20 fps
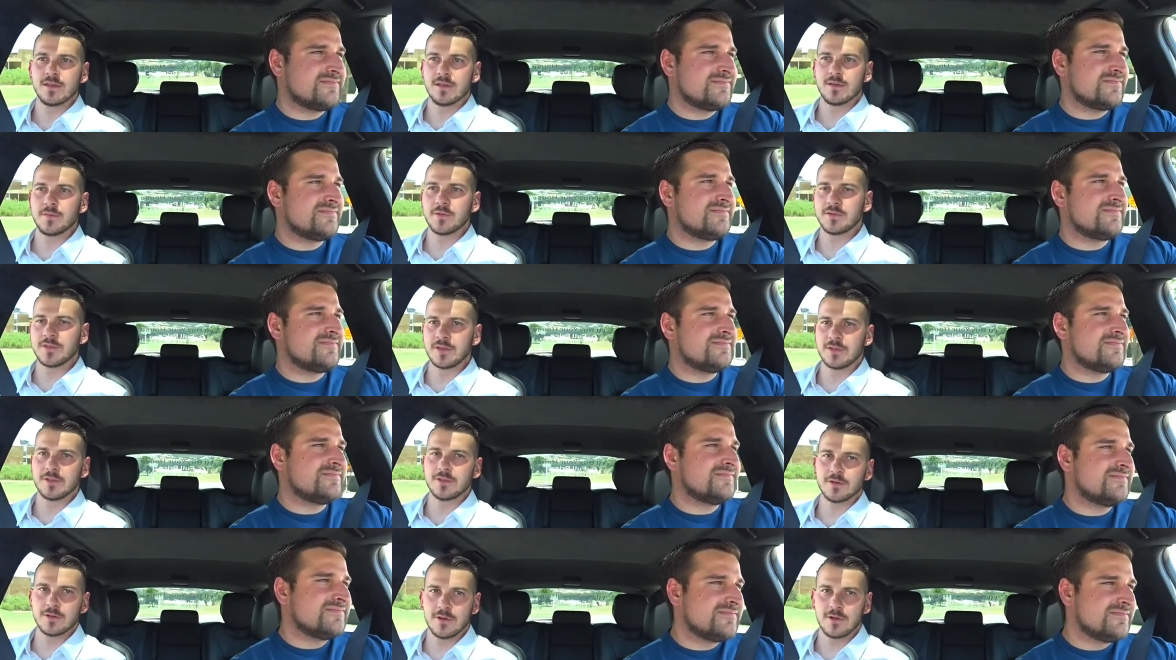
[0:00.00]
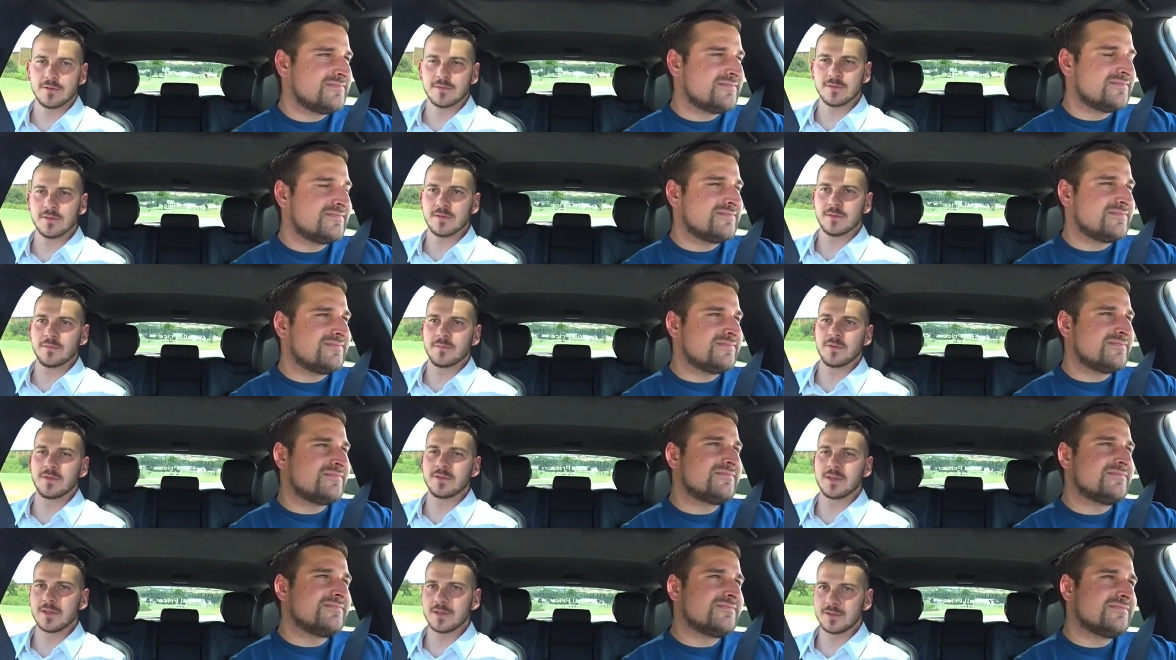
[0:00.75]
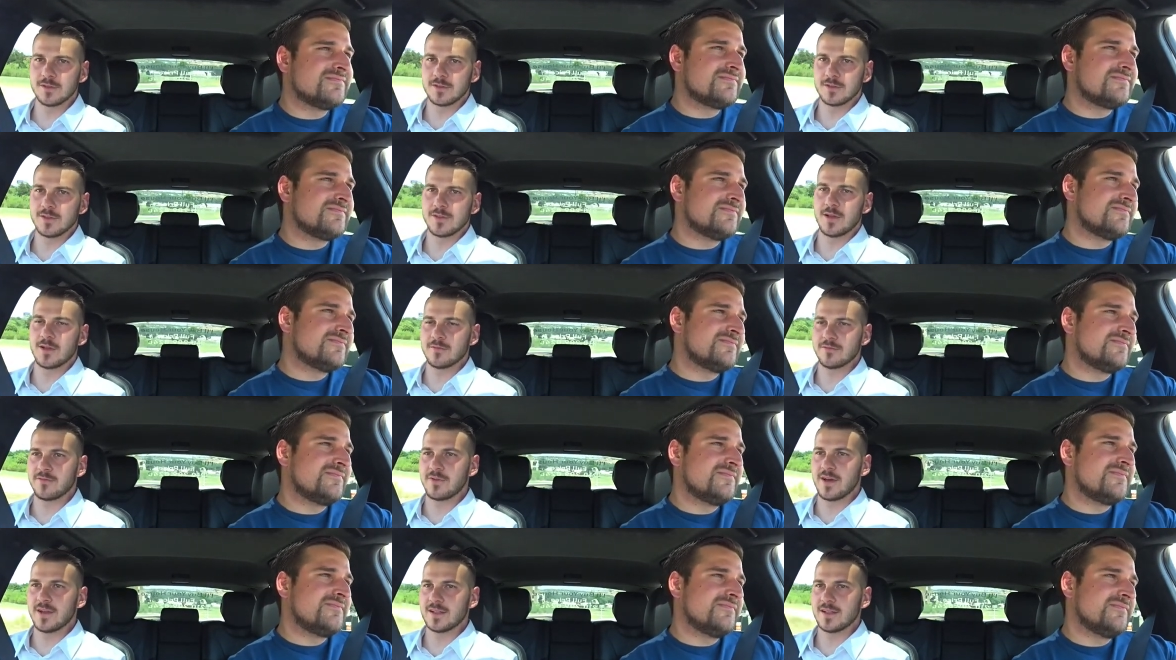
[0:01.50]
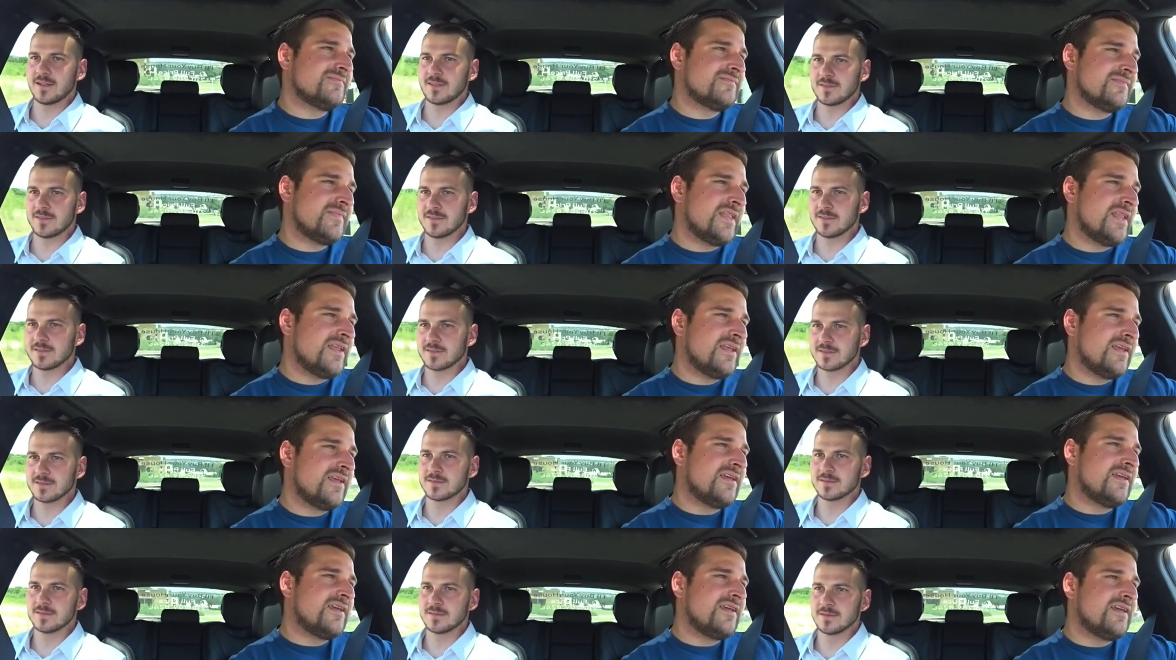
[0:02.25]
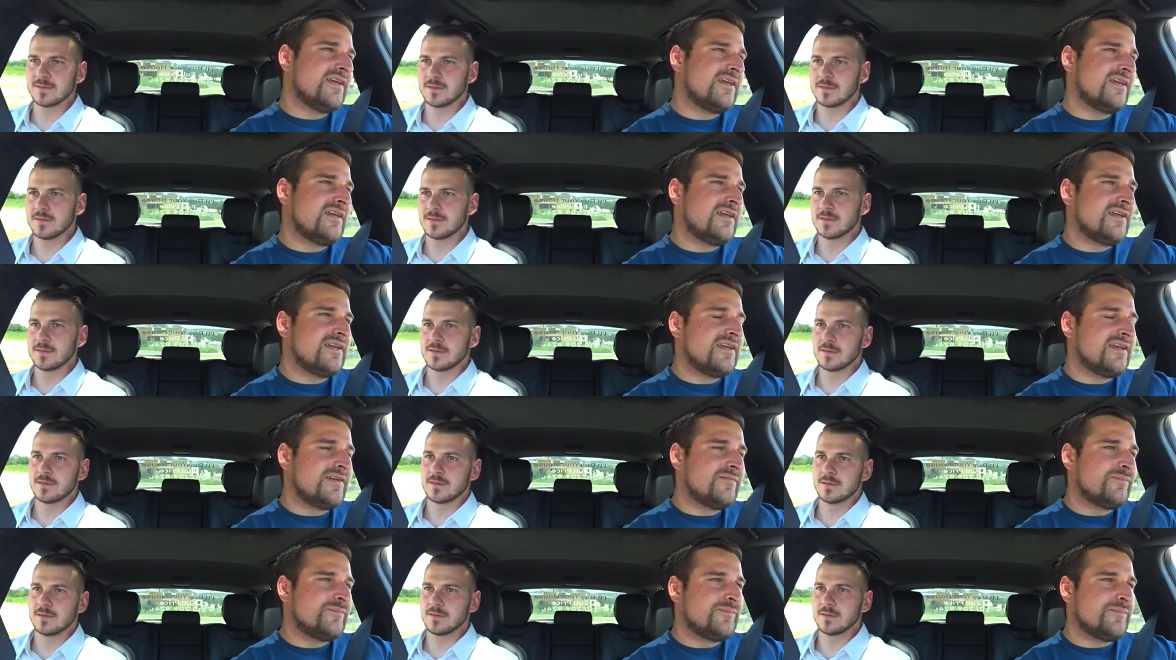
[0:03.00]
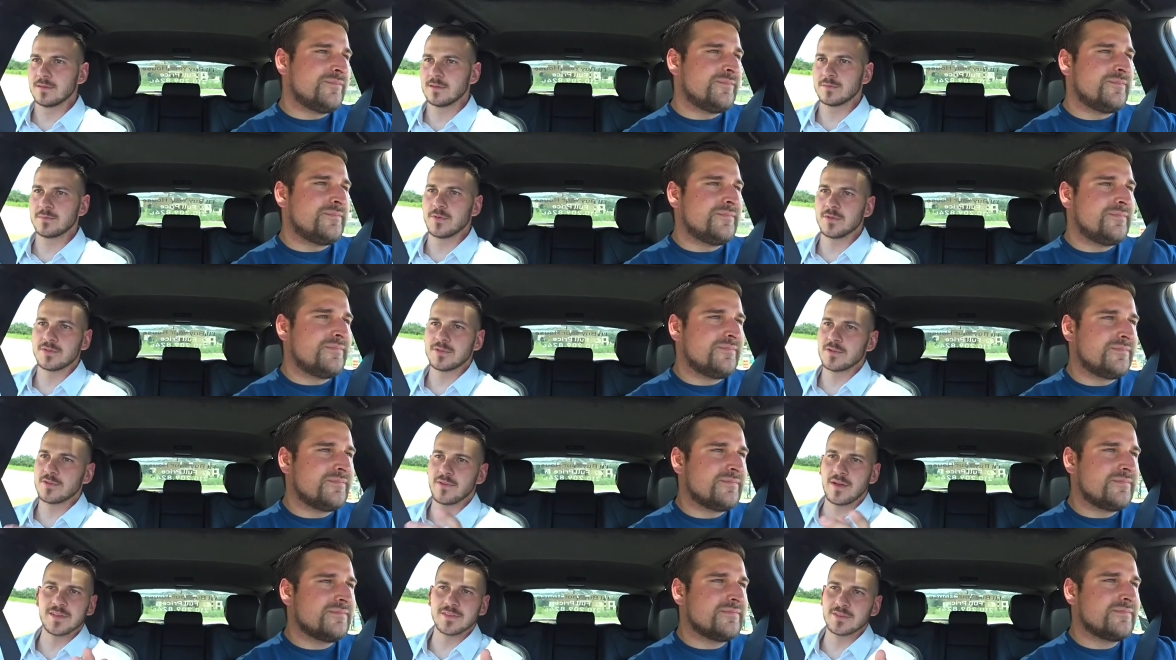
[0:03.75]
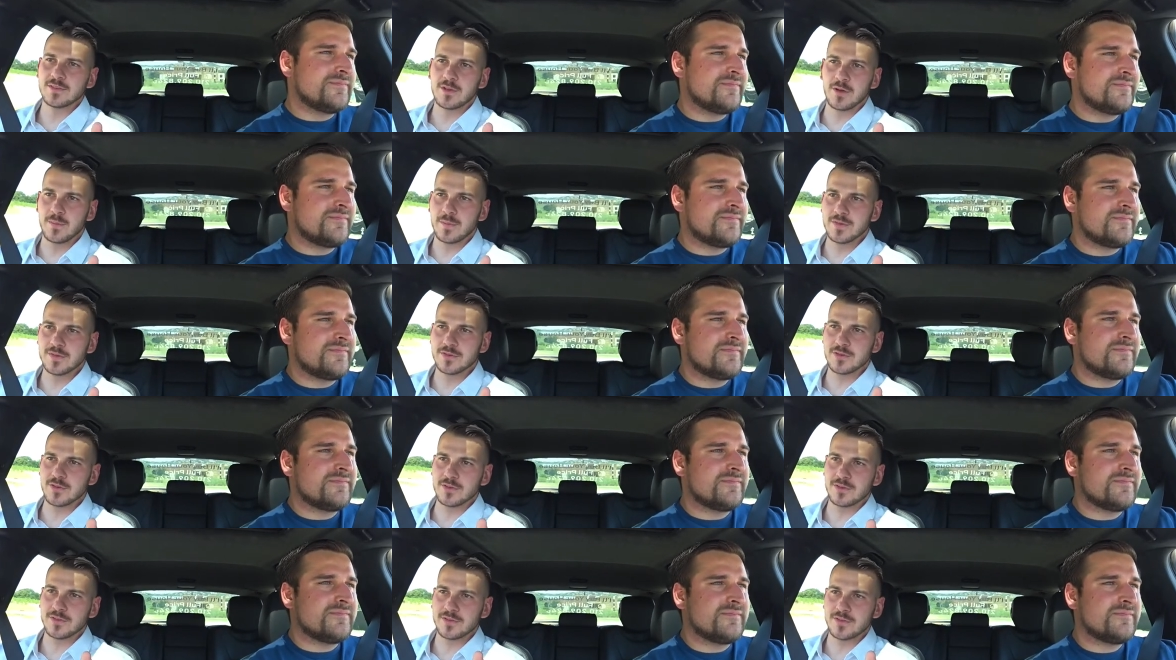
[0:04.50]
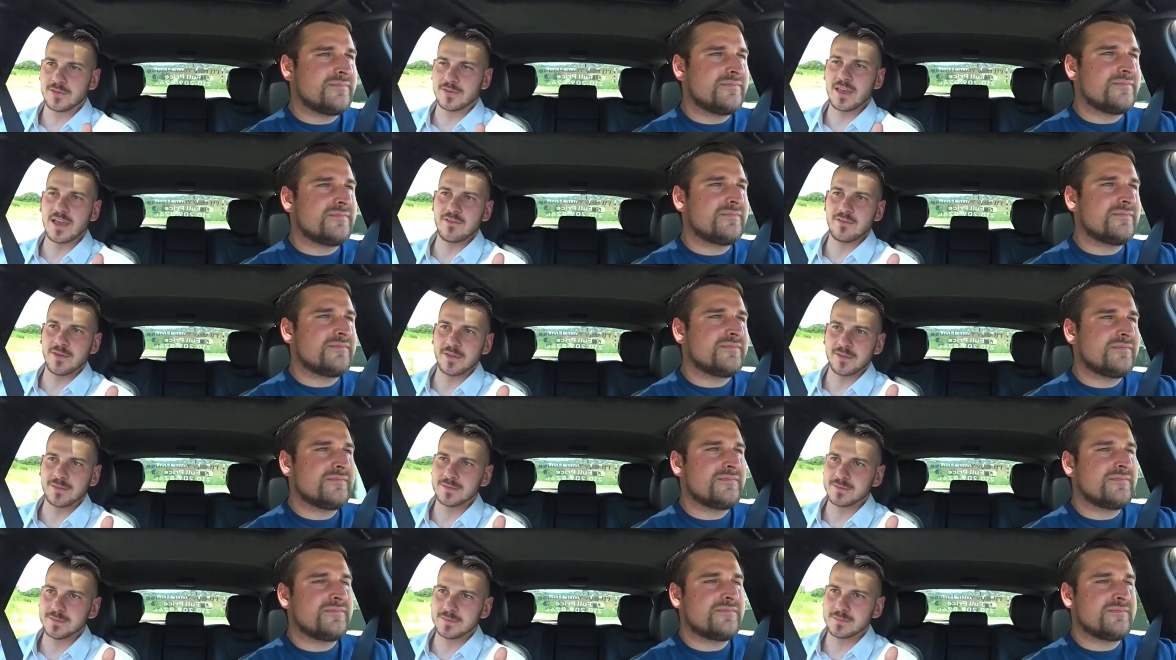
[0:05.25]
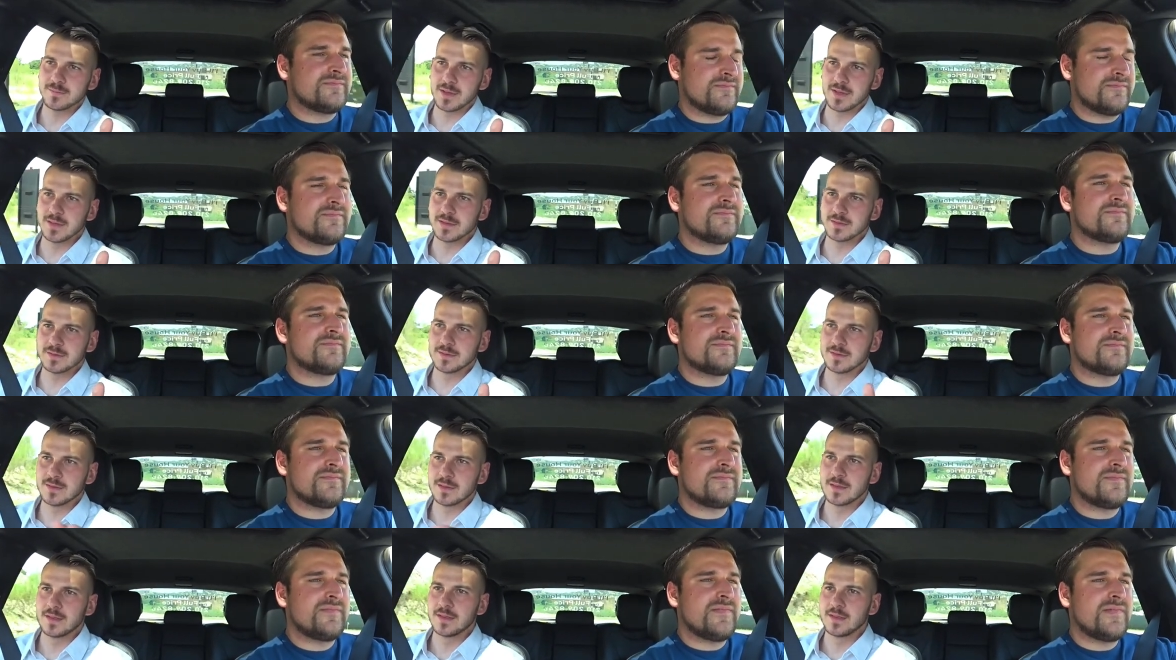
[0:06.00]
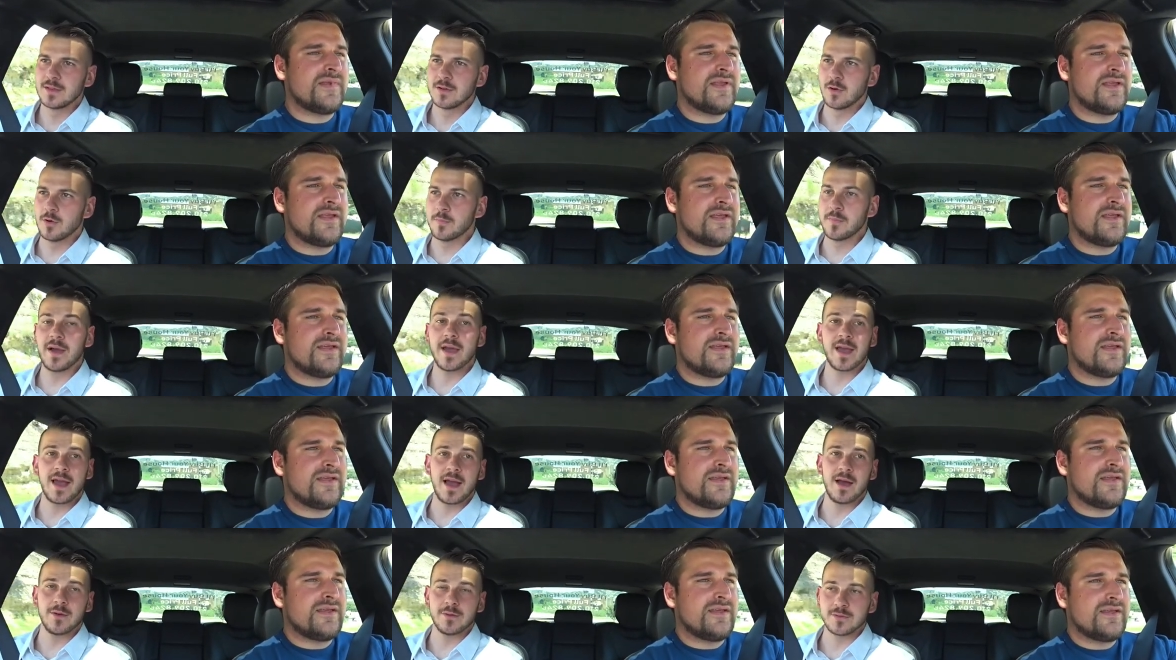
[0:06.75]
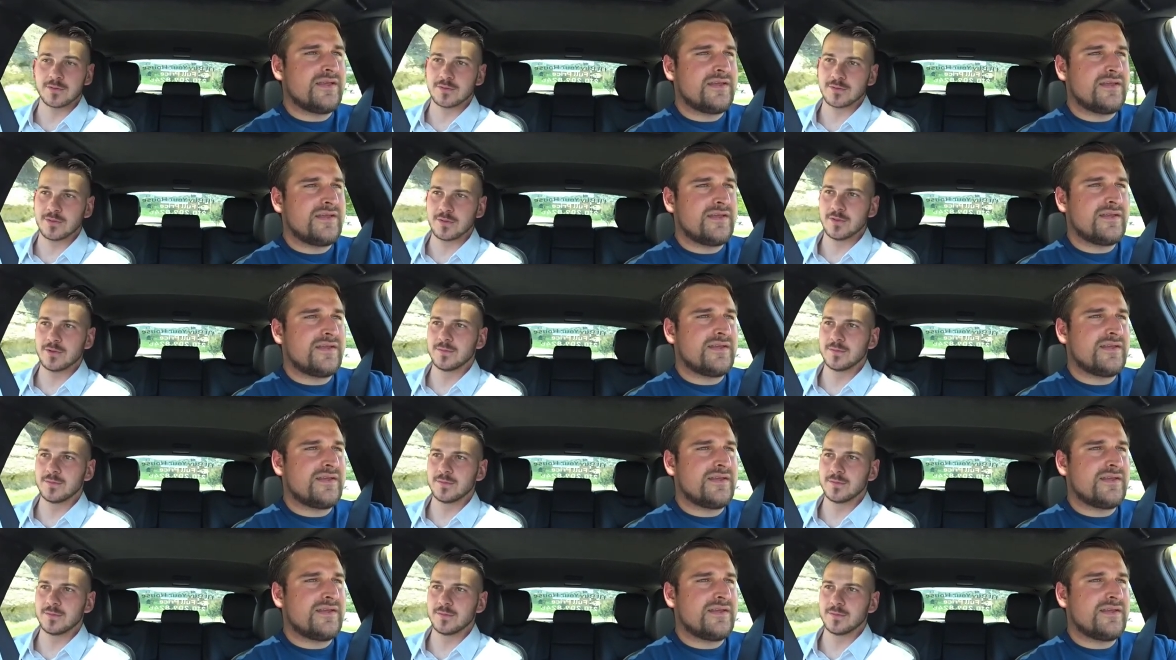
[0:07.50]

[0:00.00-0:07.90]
Speaker 1: particular on particularly on finances, because mm-hmm. most of their advice is always just save it, but or buy a house, you know,